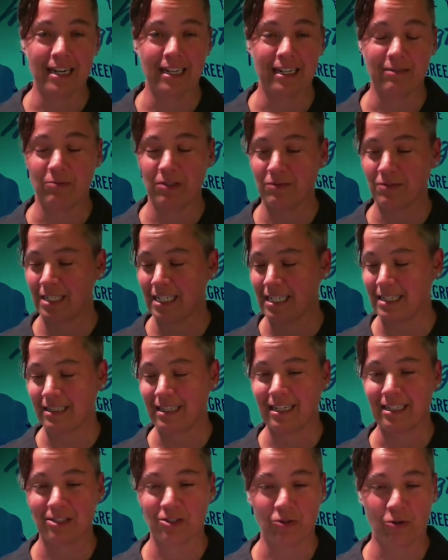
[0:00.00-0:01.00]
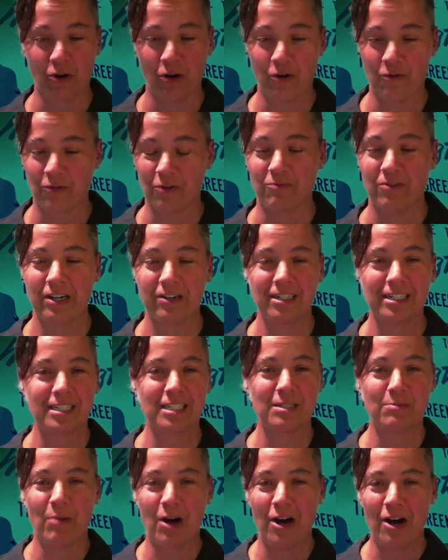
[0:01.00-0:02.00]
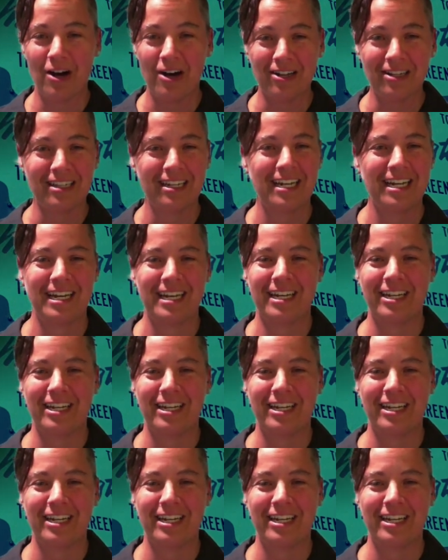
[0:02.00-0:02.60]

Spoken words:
And we've seen things grow from very small,